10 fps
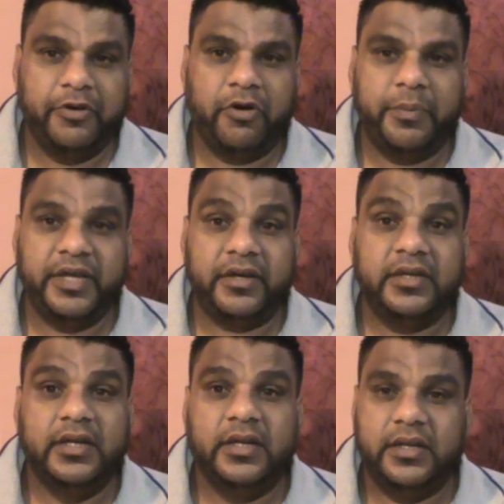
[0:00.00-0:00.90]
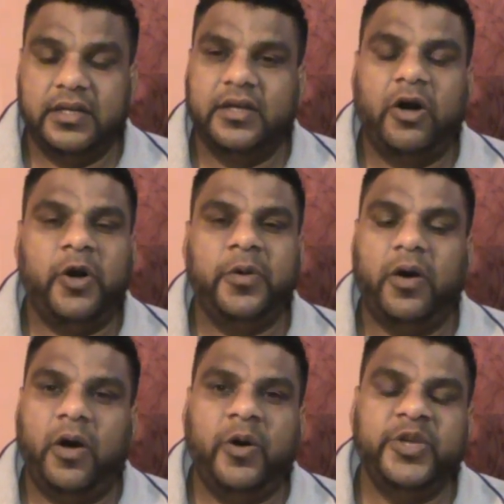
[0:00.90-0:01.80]
rob you.
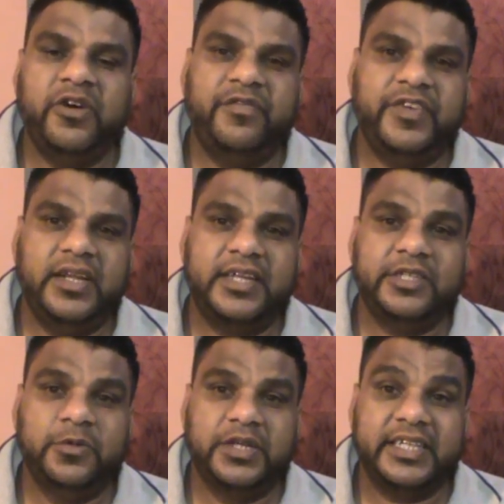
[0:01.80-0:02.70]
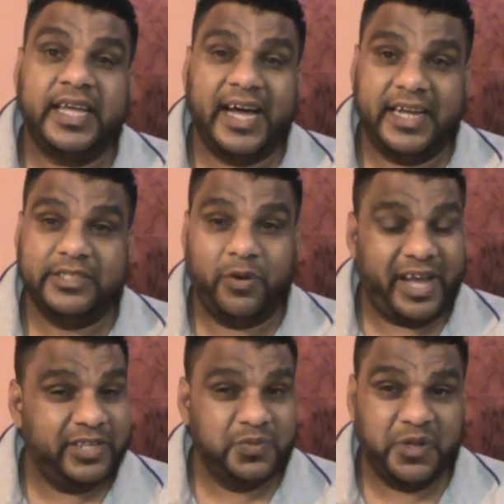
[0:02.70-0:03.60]
How you gonna feel that you're working hard? No,
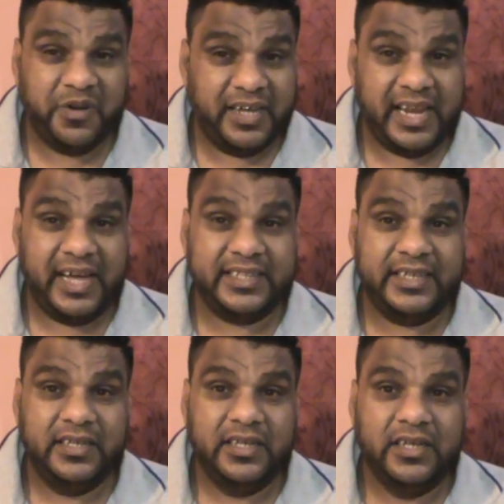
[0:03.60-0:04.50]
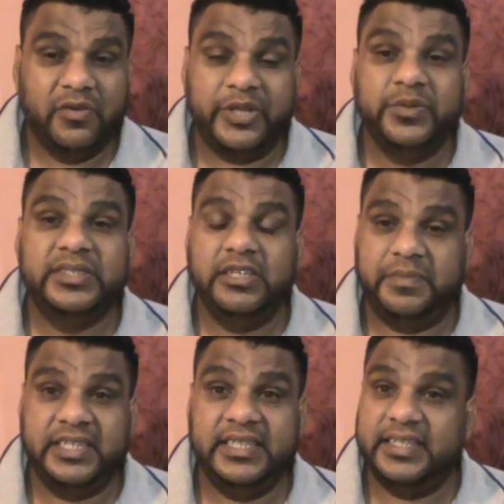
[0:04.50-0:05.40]
I just work real hard, eh? When you
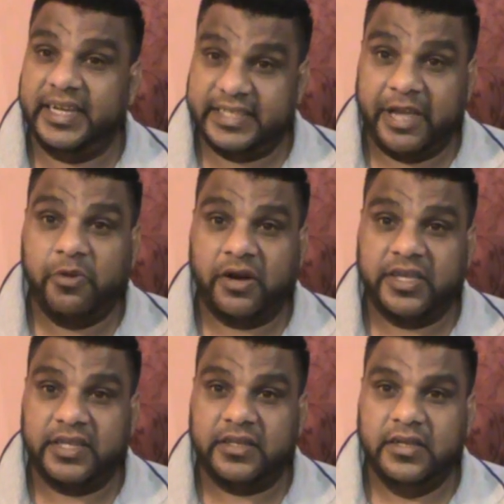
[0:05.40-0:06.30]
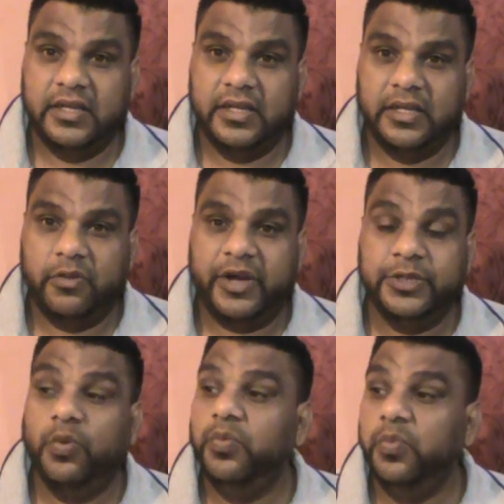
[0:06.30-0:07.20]
sleeping in the night, I walk in. When
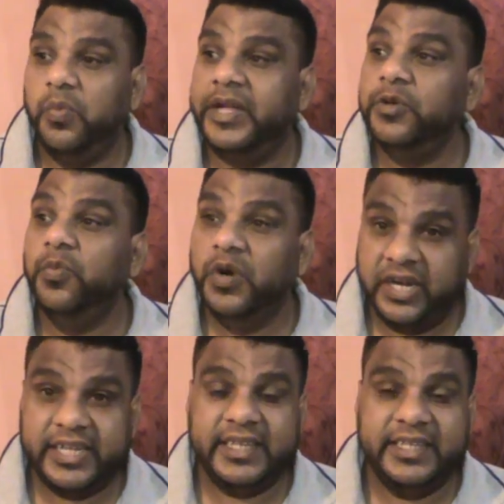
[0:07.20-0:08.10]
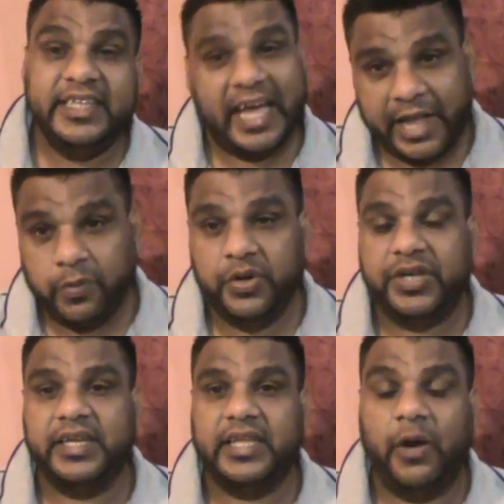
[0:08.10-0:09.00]
you working in the day, I
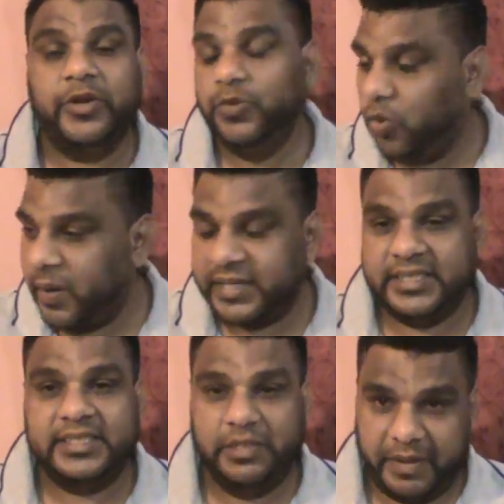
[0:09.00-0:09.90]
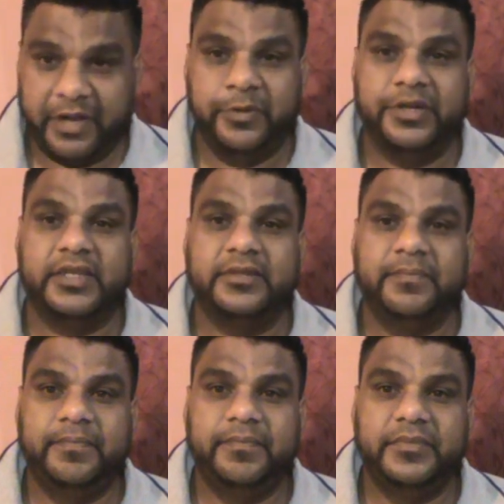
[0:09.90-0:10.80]
work in. And when you go back to sleep, I work in.
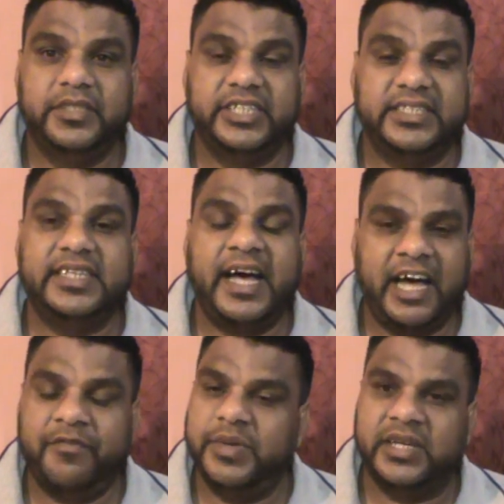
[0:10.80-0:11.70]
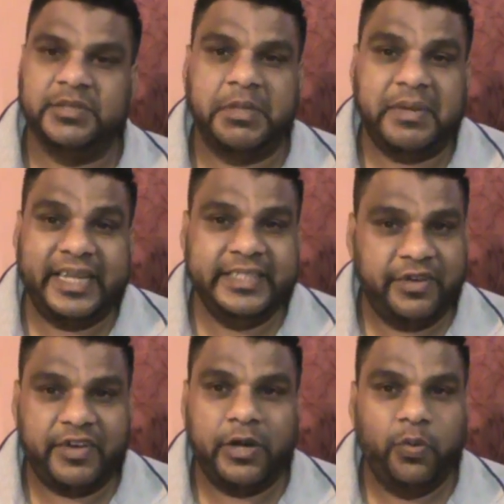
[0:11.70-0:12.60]
Just to have, because remember, I
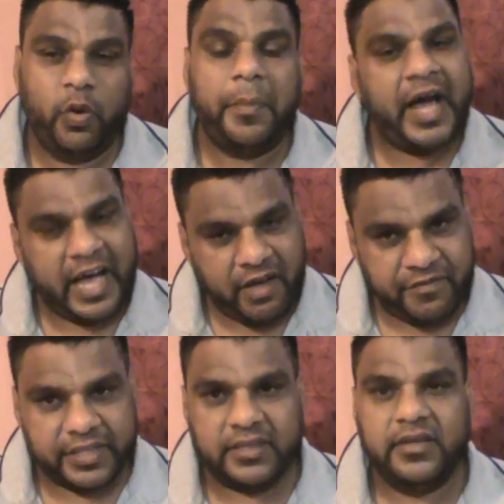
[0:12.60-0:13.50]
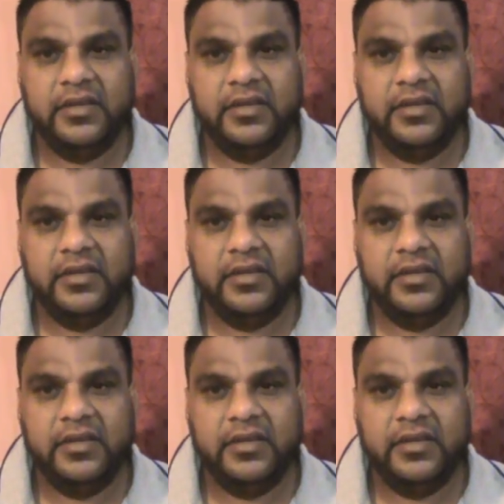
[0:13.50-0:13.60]
never grew up having.